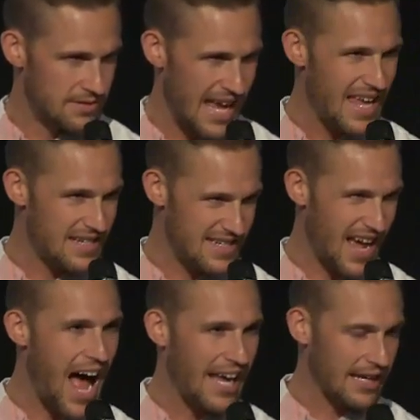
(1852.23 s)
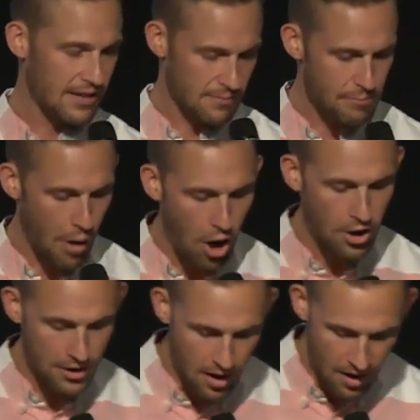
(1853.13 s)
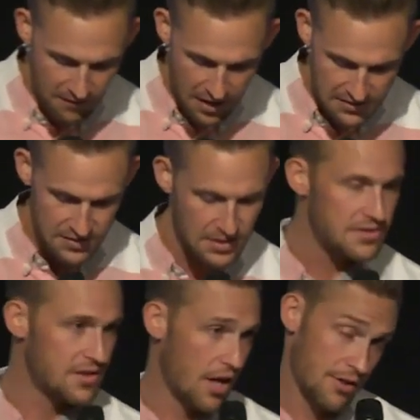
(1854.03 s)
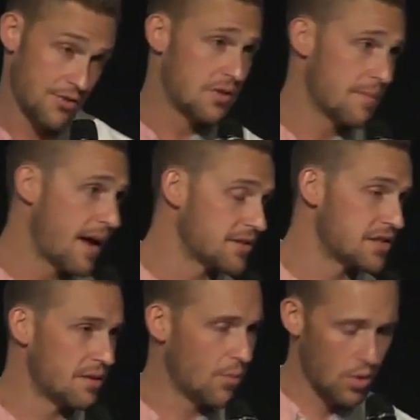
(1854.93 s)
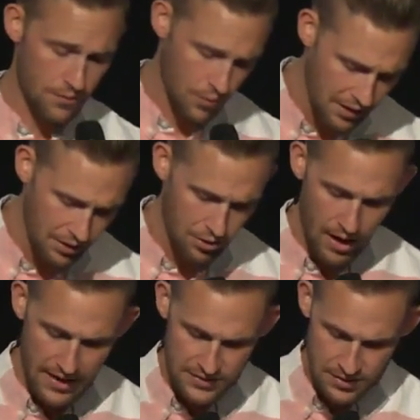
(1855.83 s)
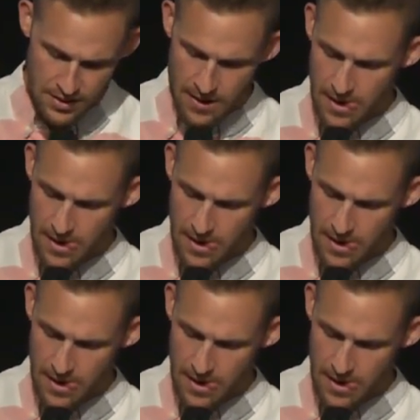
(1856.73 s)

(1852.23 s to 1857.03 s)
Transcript: dead, dying part of us that's not the truth about us anymore if we're in Christ.